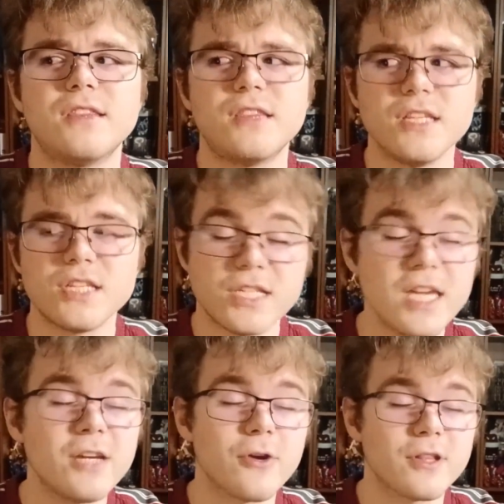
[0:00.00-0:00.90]
the
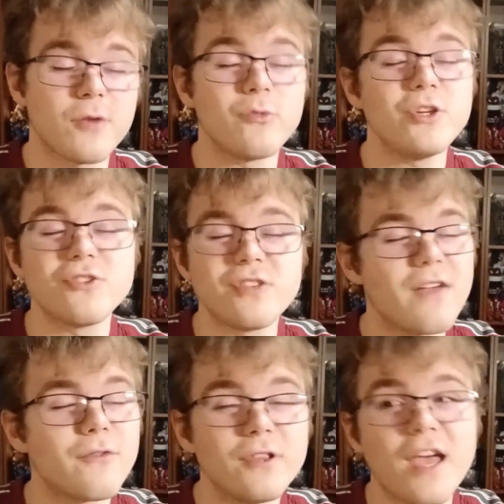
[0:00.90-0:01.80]
secret that we should
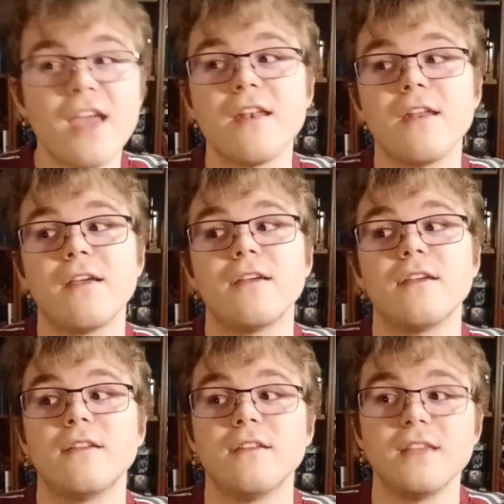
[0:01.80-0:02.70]
never let
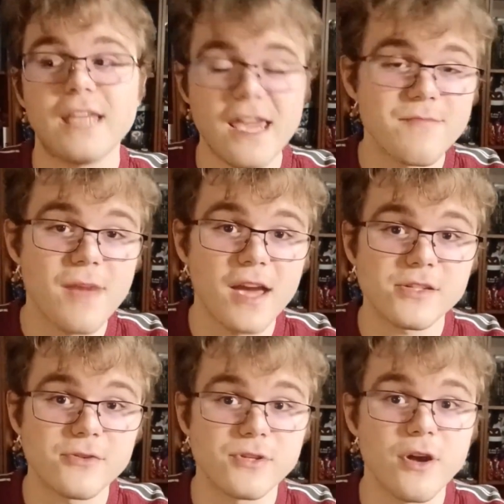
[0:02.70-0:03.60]
game
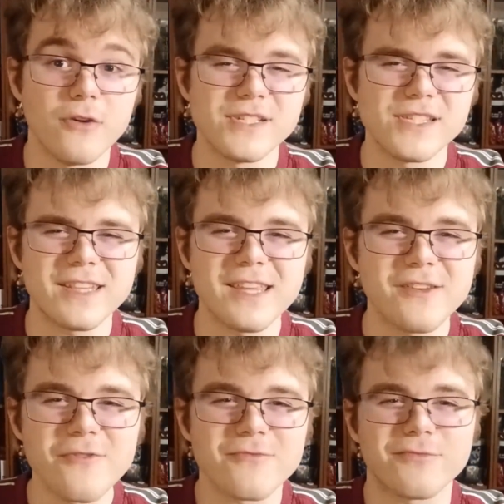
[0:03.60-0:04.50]
masters know is that they
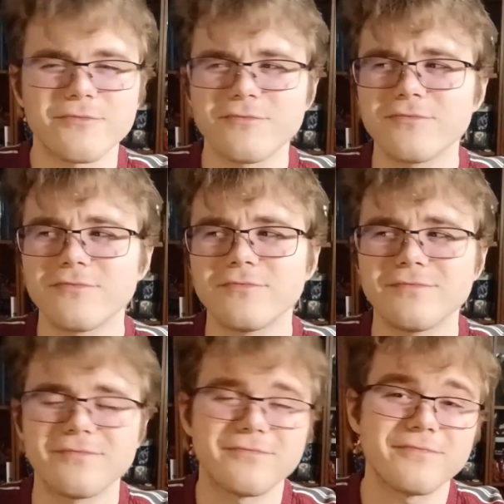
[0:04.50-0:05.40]
don't
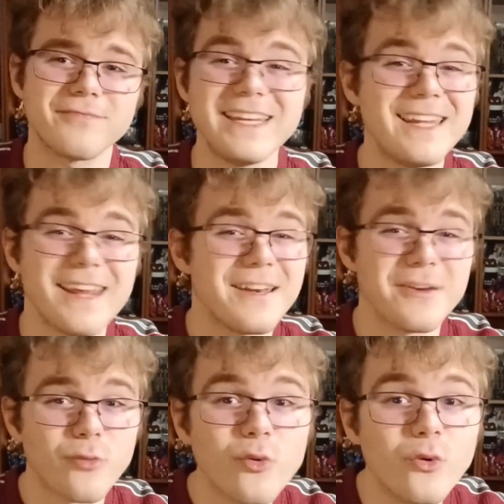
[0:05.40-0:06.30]
need any
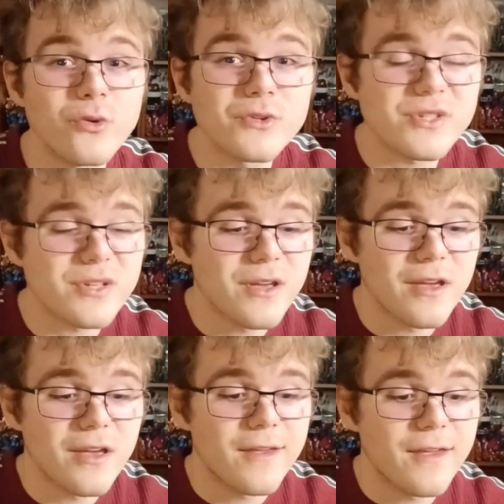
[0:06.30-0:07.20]
rules.
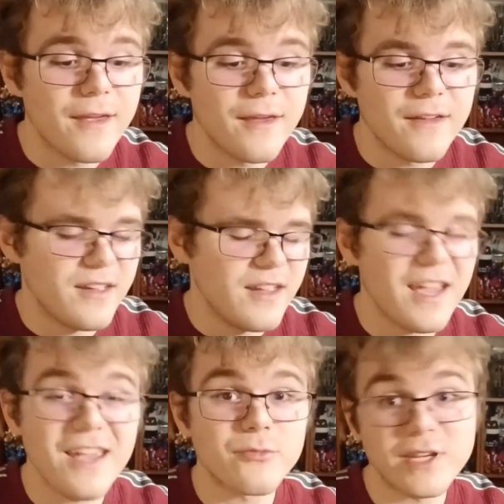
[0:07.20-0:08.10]

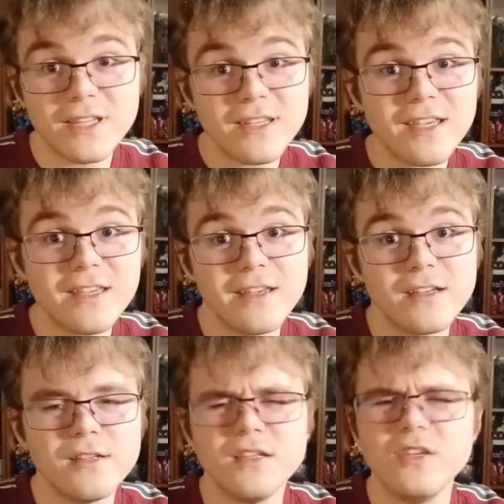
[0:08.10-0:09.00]
And really,
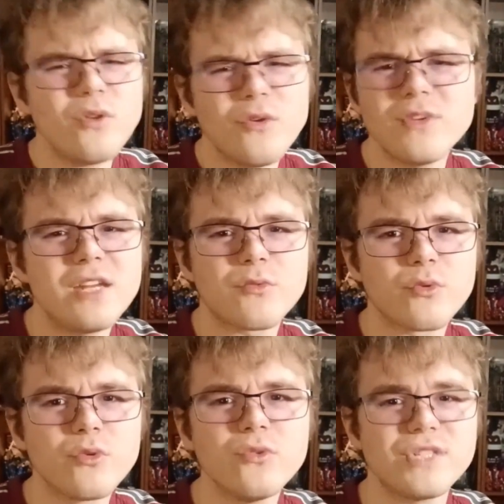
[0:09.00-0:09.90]
you don't need
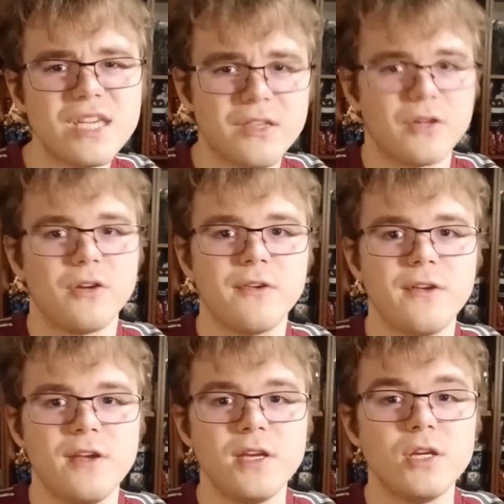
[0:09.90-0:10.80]
rules either.
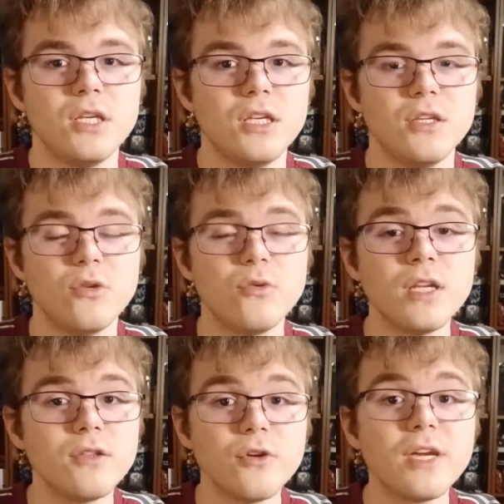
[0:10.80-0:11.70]
You
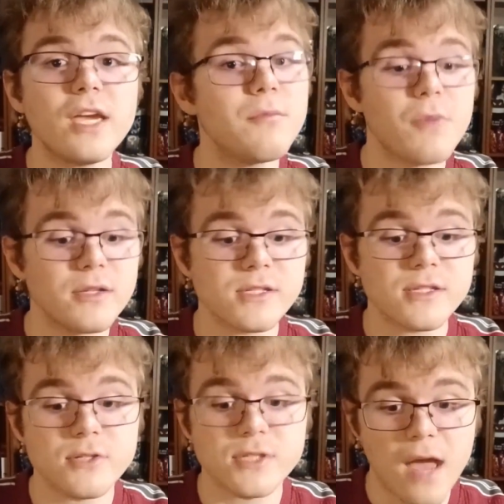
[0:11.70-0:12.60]
can look at a
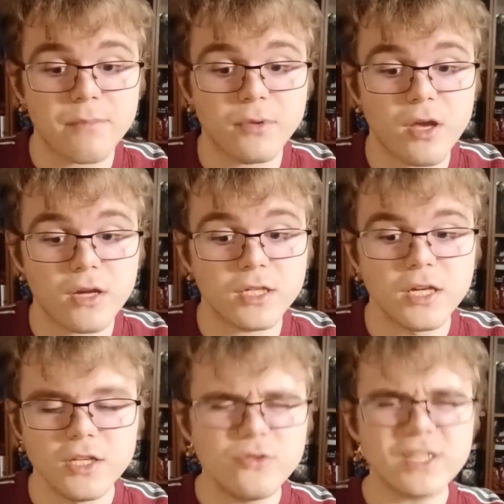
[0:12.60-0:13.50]
monster stat block,
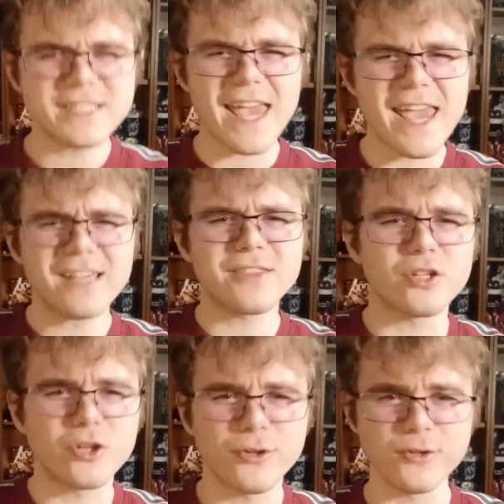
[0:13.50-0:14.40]
you can take the
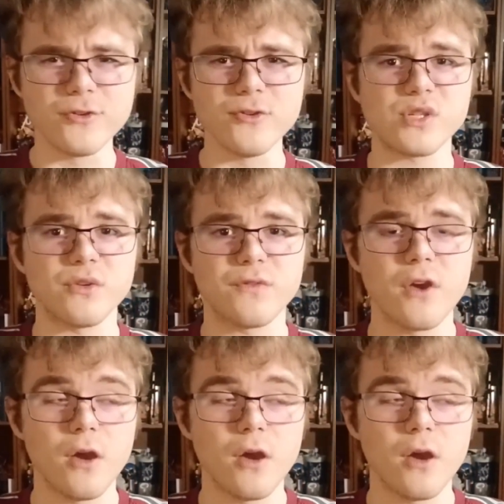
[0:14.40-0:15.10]
clues of,